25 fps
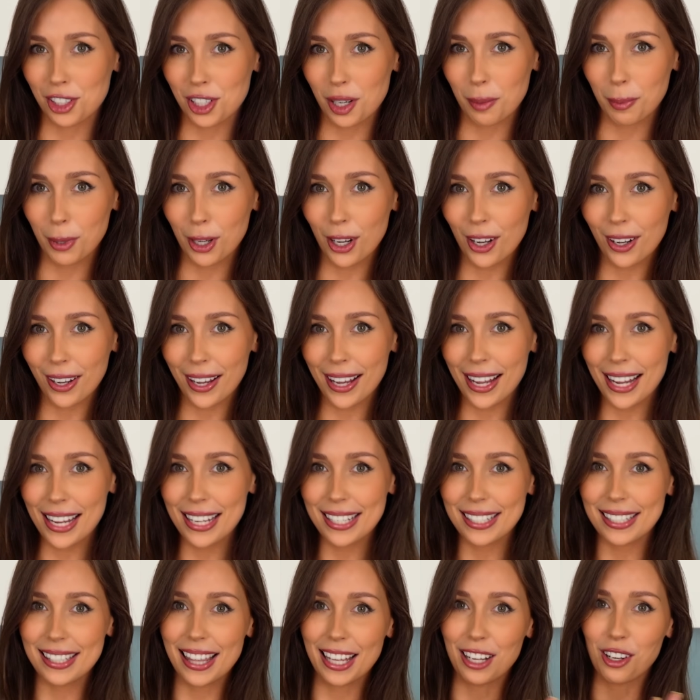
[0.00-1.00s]
chip
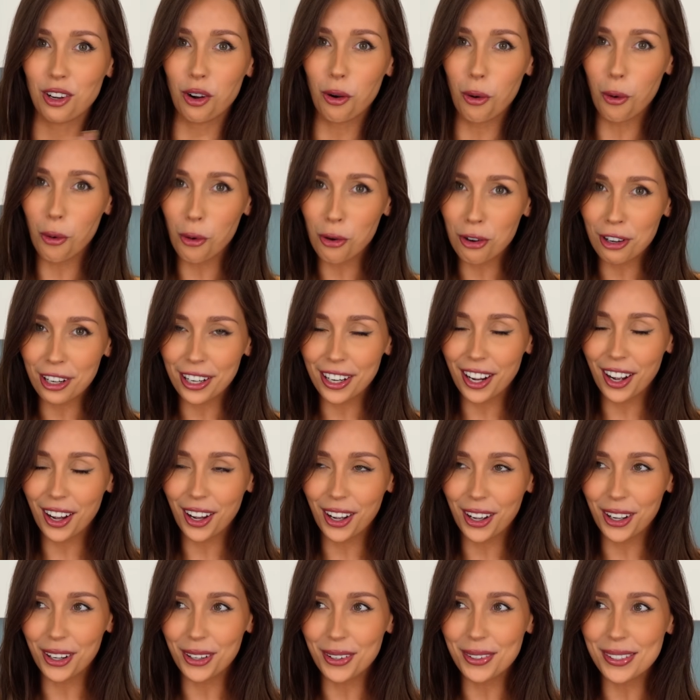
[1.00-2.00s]
cookies, think
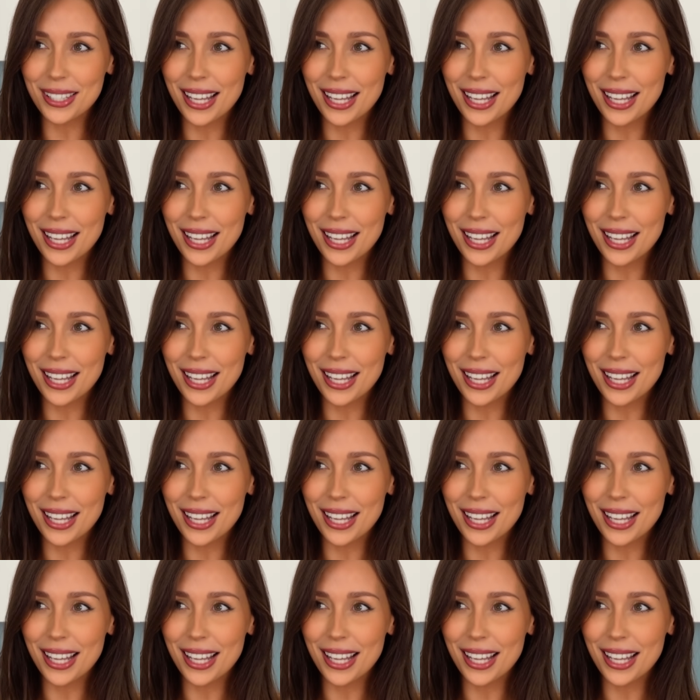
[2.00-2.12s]
Oreos,